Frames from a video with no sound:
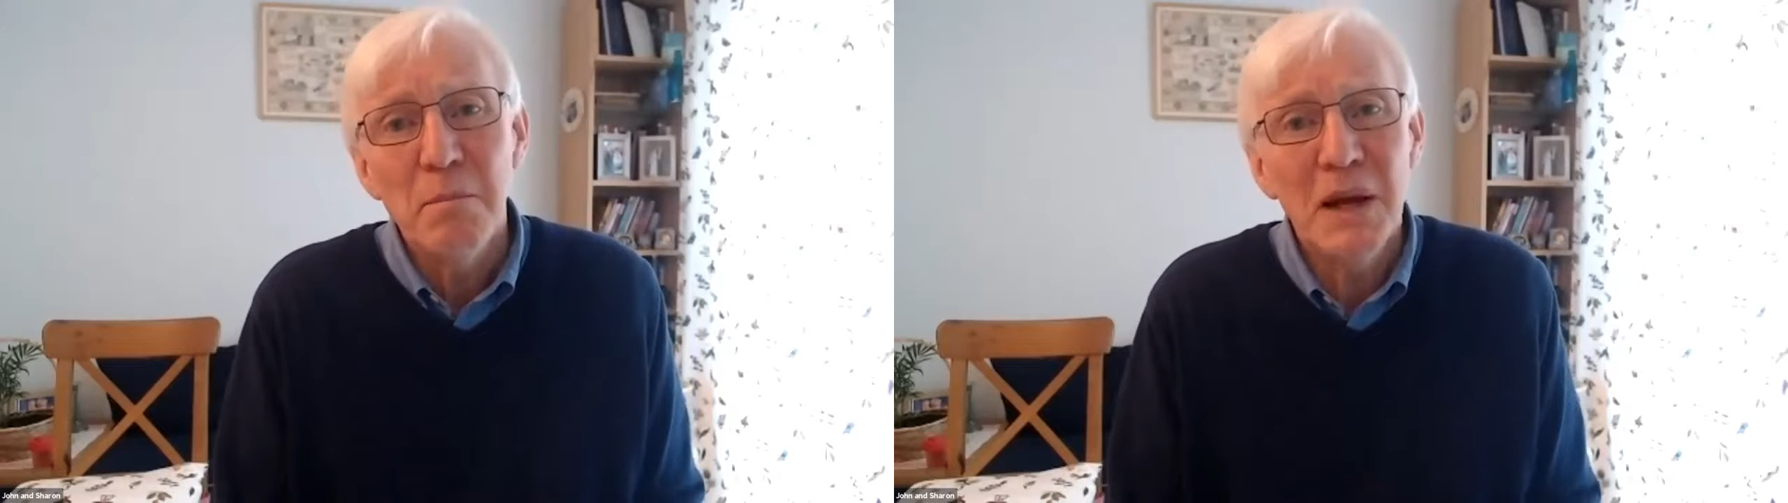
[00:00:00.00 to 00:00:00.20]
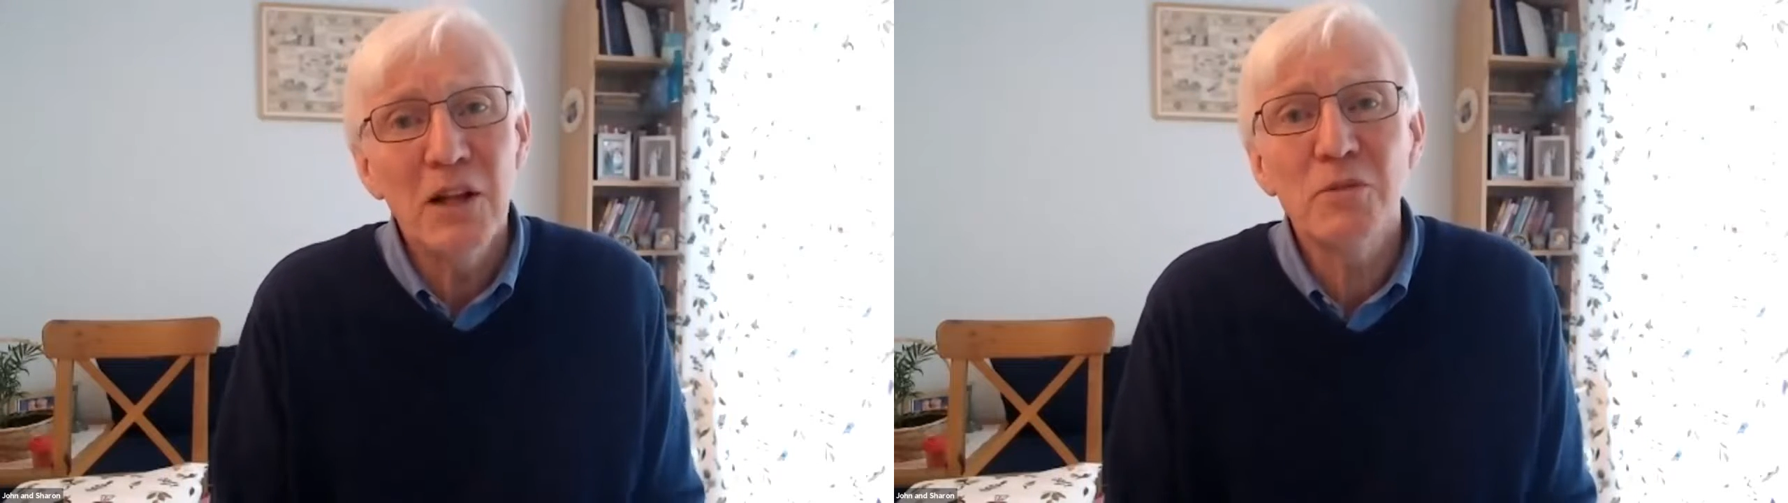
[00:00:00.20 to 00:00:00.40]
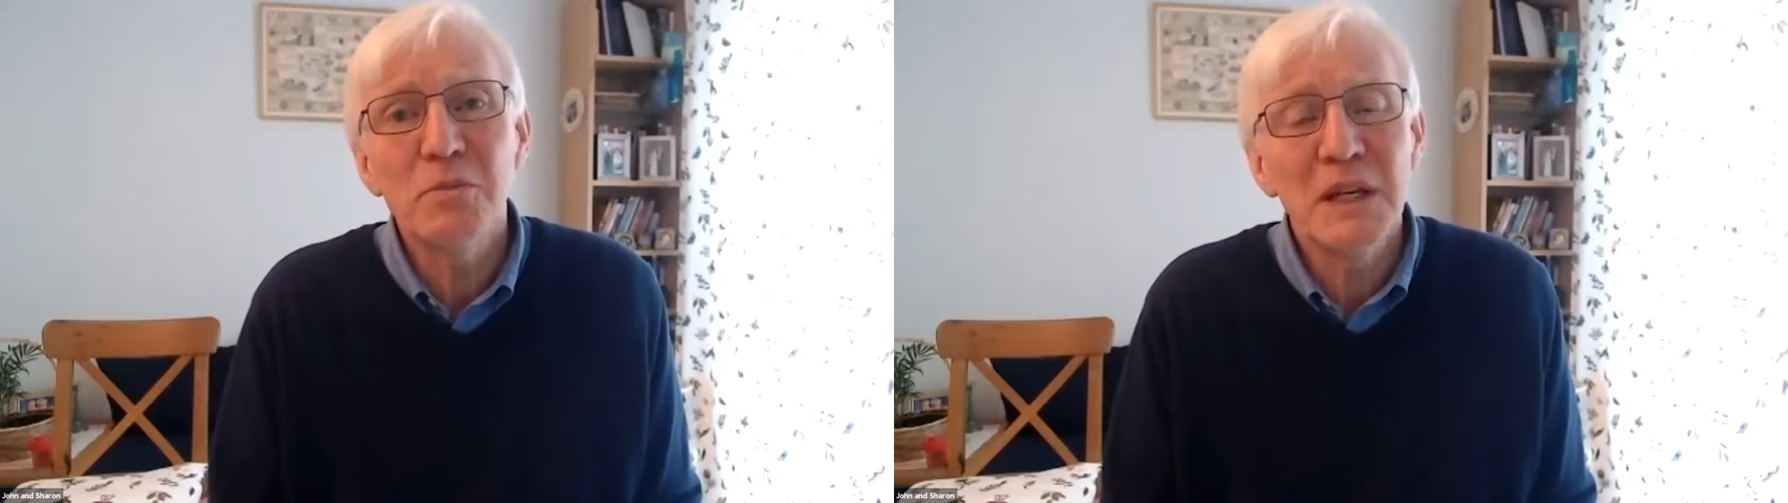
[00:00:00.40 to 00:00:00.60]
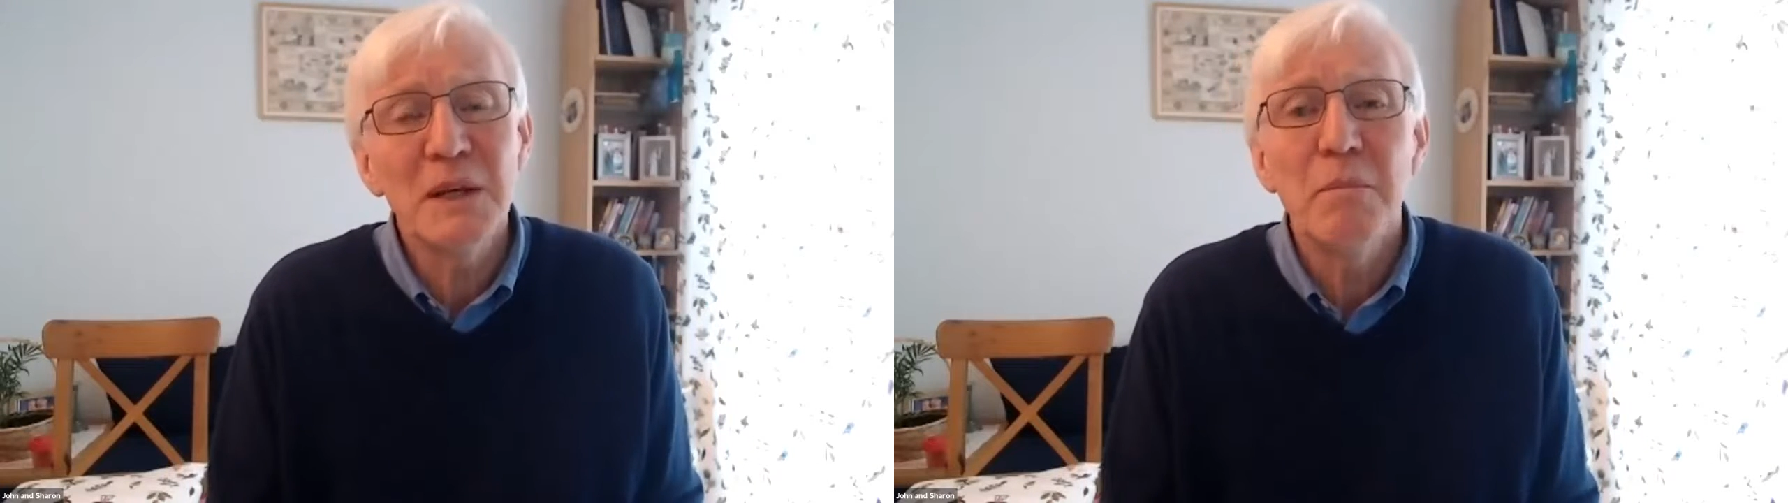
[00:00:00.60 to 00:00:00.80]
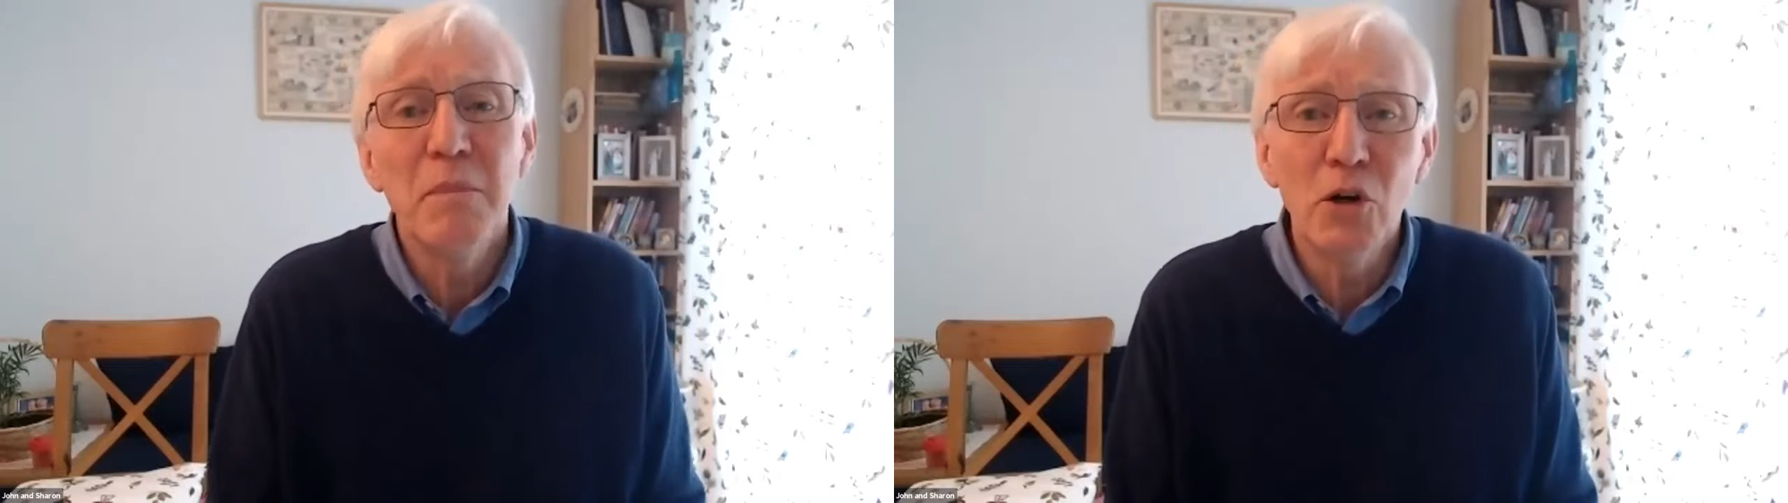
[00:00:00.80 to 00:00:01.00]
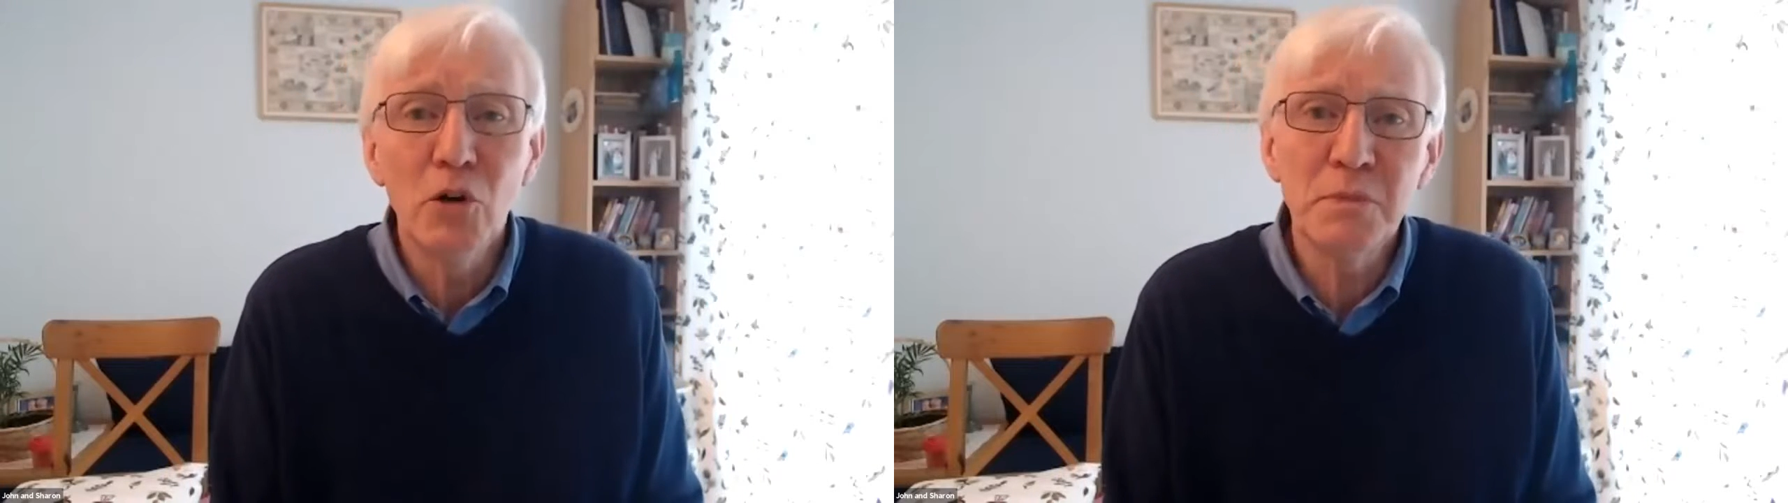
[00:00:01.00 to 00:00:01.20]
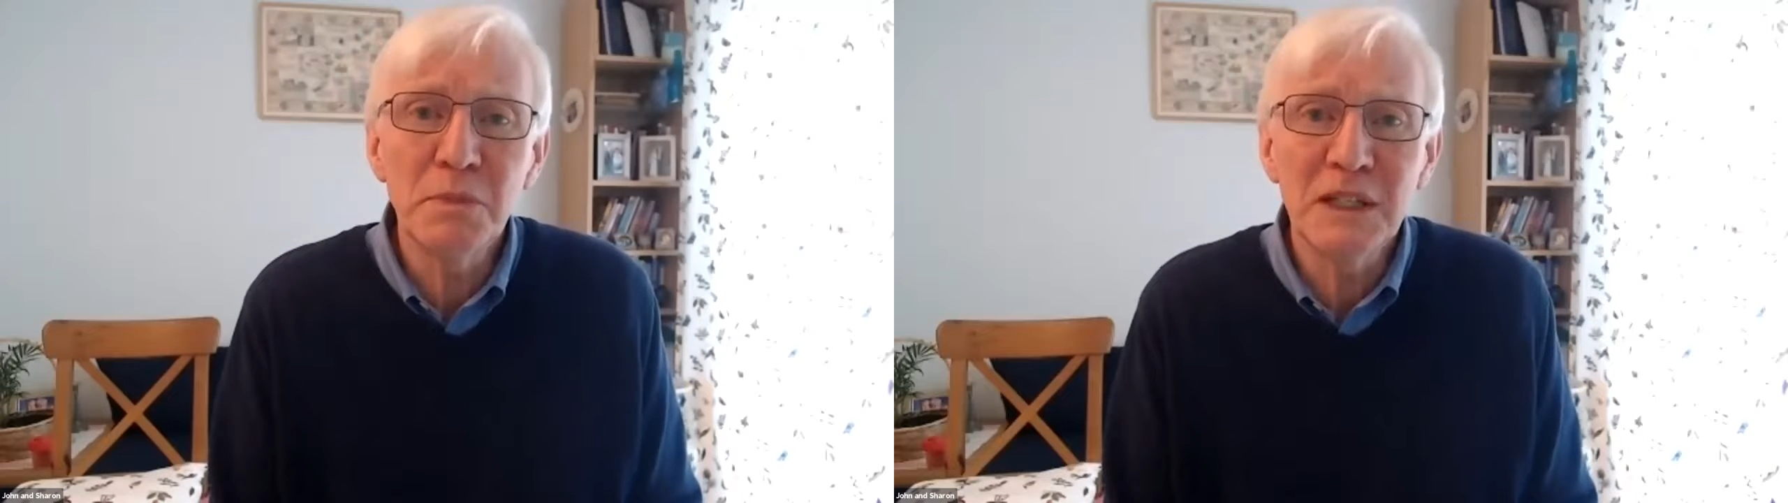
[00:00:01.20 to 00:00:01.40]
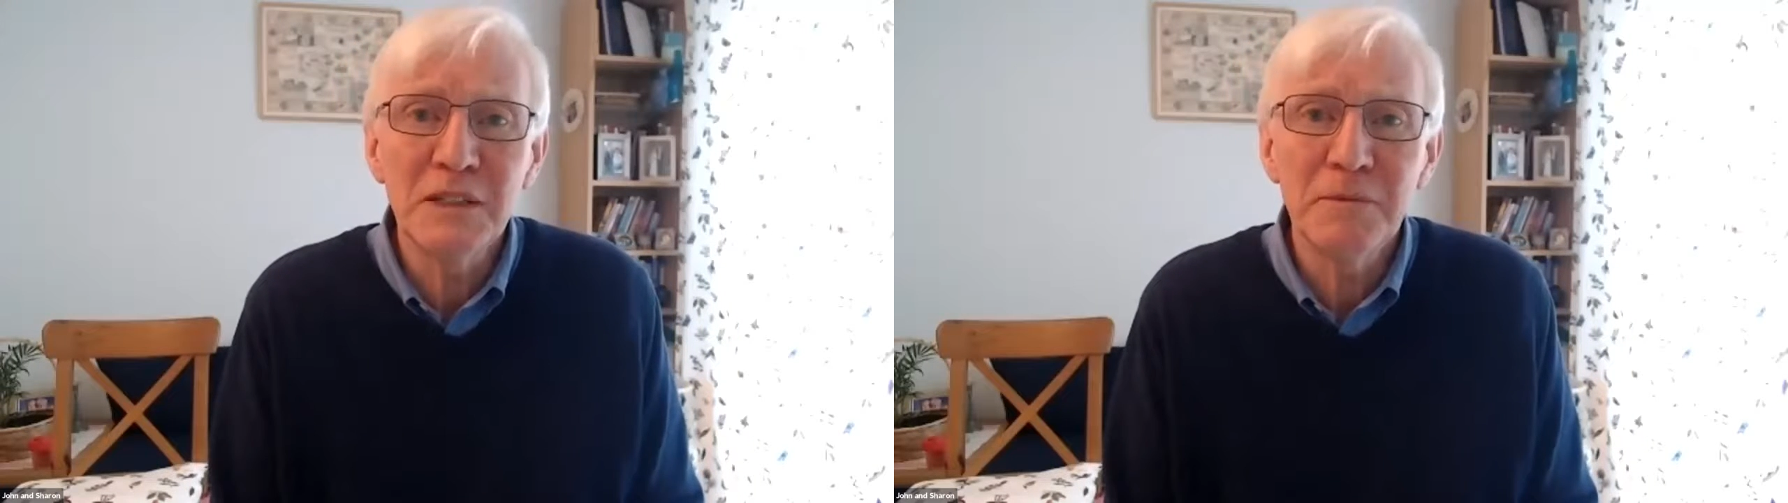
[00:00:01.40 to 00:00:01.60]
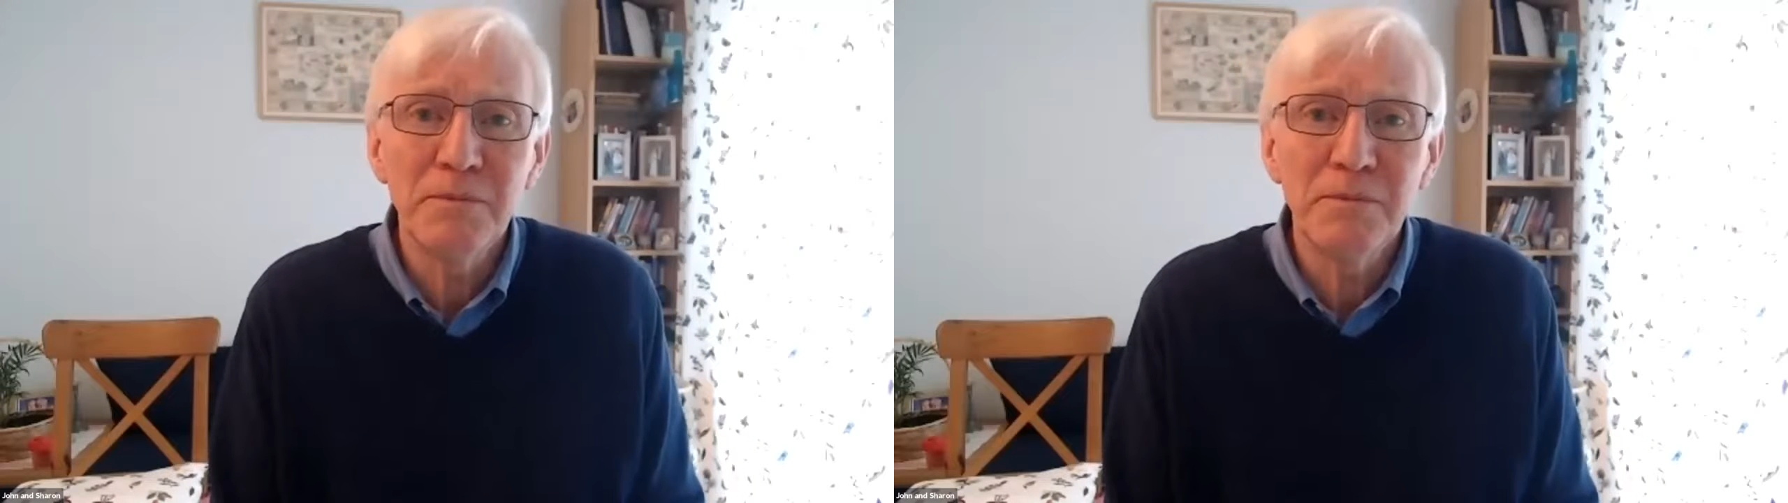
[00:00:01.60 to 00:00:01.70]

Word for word: melt me, mold me.